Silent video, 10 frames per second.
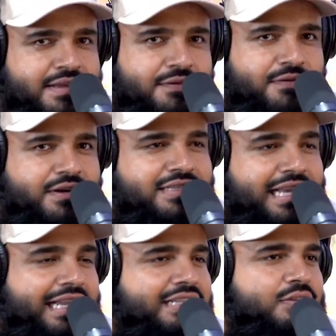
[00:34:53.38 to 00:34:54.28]
first I
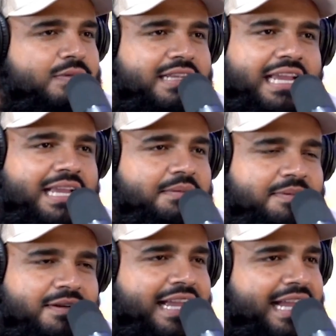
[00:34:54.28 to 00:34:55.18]
like to win games,
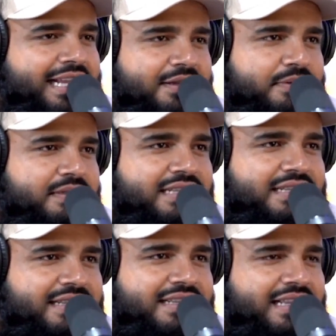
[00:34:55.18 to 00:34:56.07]
but I hate
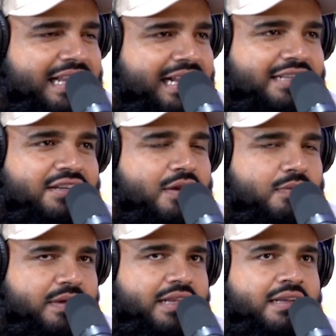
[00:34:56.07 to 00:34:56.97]
losing. Like, I'll try to
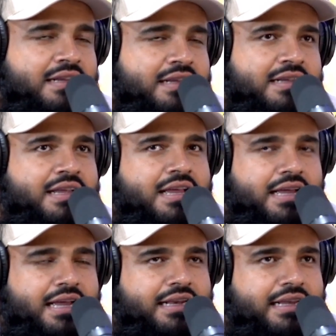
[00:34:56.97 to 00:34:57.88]
win,
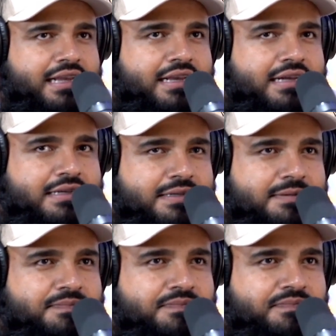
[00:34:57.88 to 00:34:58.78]
and
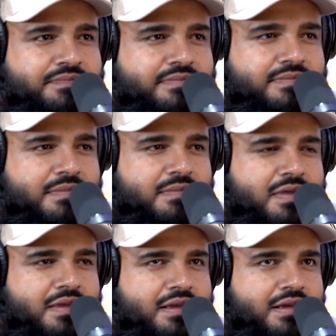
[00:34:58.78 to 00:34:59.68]
then
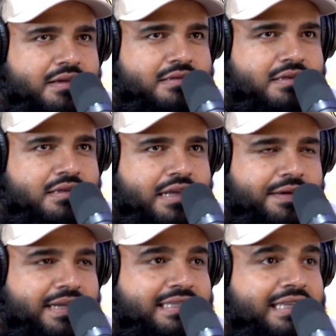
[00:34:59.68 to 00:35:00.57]
if
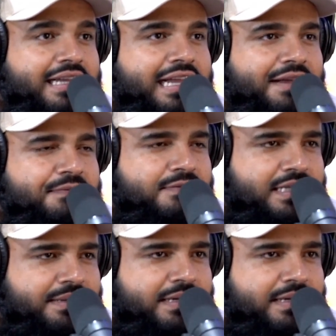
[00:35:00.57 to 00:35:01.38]
I see that I have teammates